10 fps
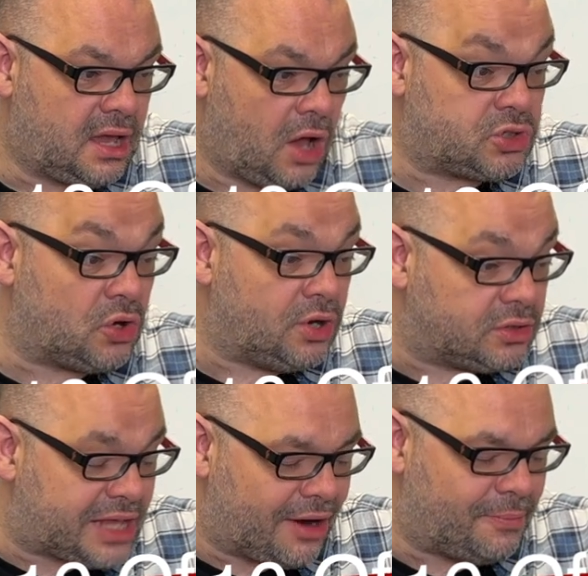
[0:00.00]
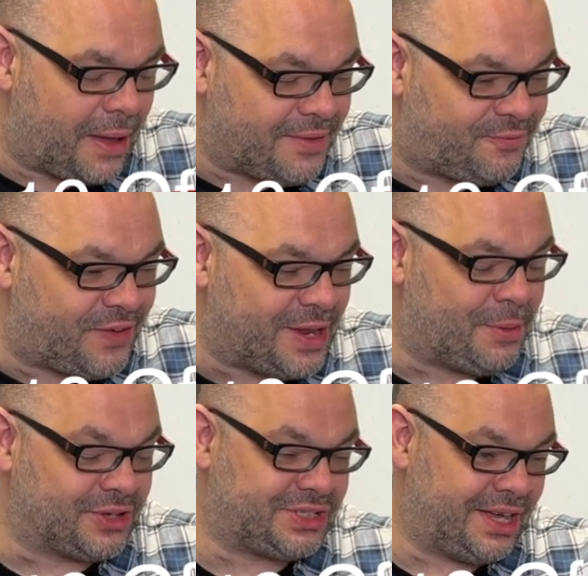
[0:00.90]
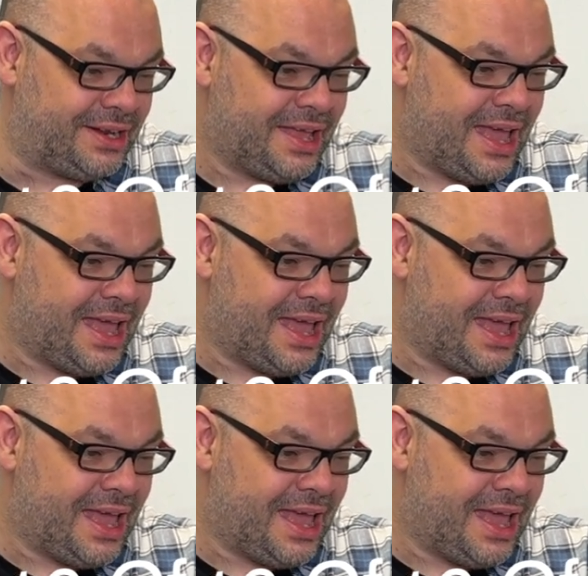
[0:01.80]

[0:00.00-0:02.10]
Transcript: oh, sorry, not Darren Bain, Philip Austin.